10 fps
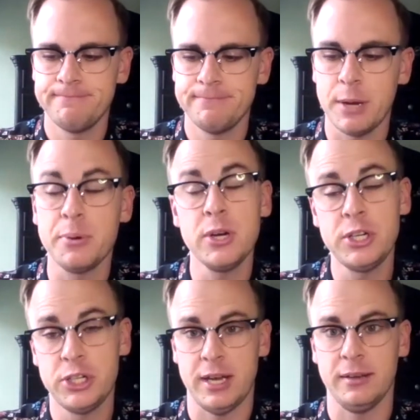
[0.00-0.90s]

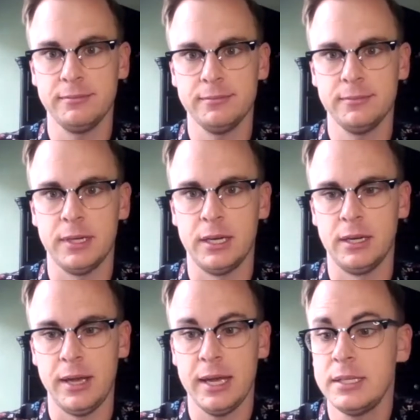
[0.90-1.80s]
appreciate
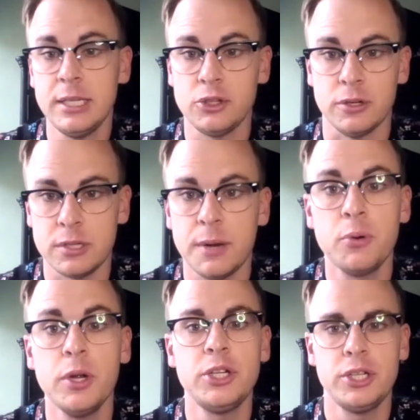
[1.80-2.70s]
and teachers
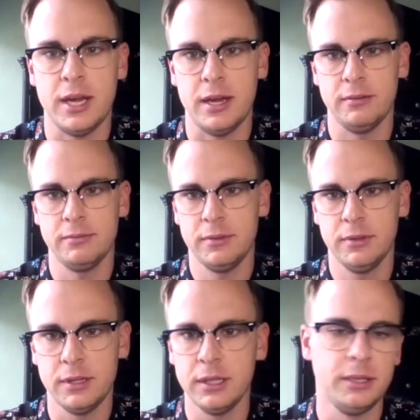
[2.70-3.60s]
appreciate
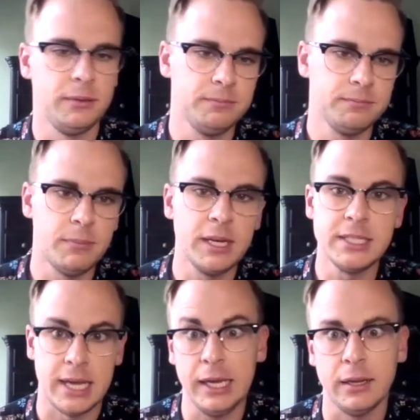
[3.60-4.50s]
the
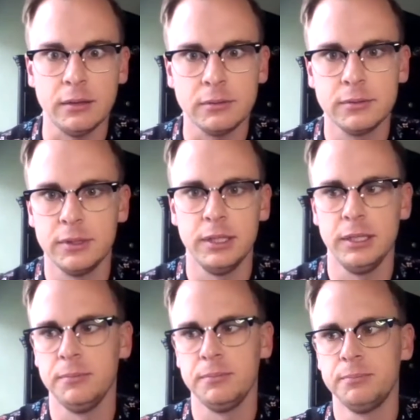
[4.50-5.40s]
mundane, the
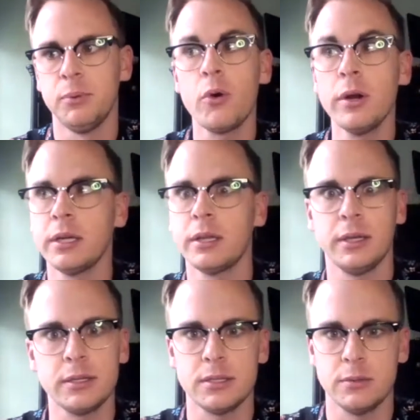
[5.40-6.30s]
boring
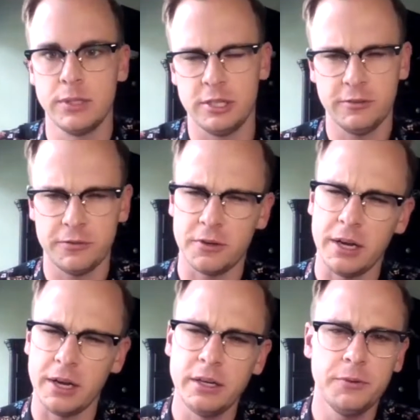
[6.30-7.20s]
things that we took for
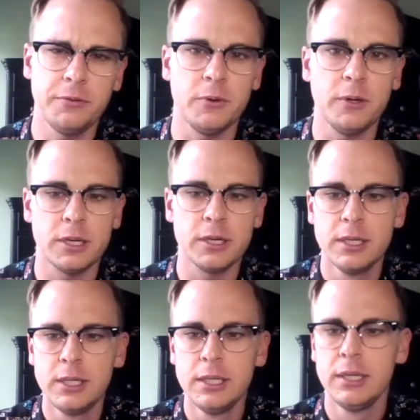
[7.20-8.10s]
granted before.
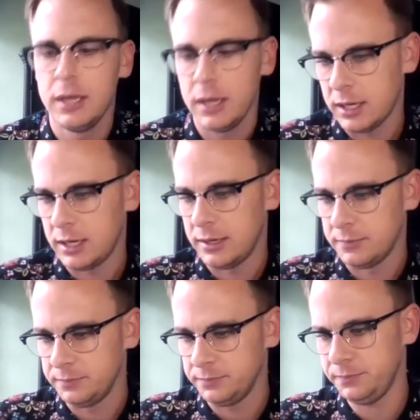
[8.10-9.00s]

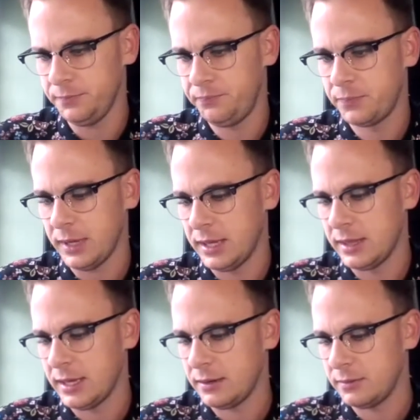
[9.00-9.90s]
And
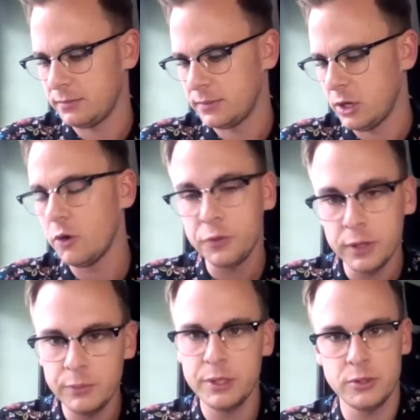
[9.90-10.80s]
that hopefully
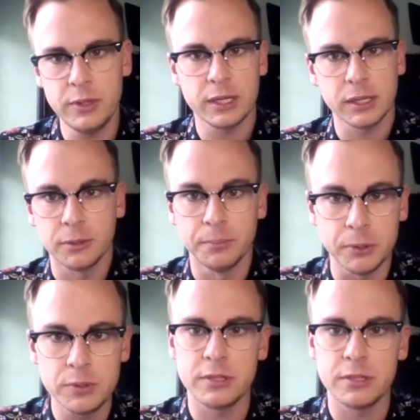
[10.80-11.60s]
we do get a little boost